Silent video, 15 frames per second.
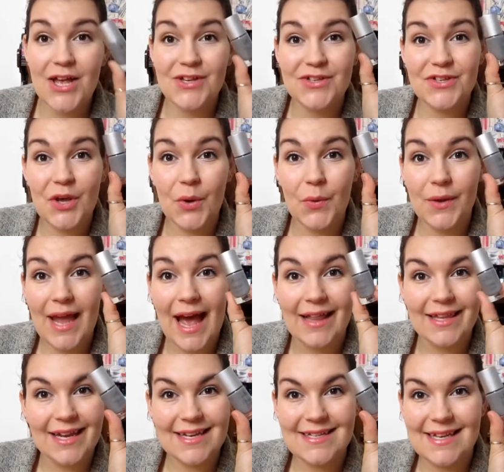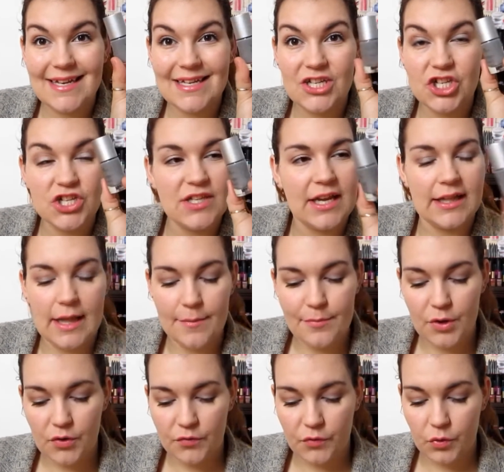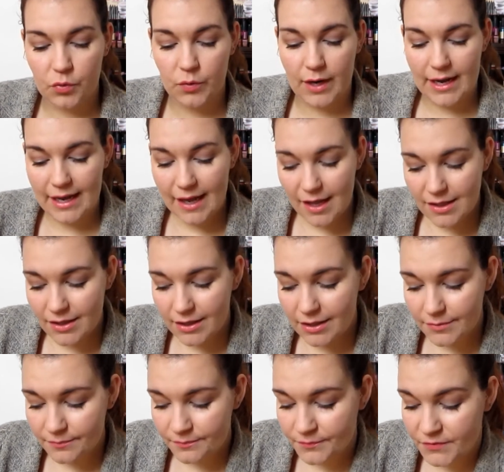So yeah, like I said, it's just like that beautiful gray color.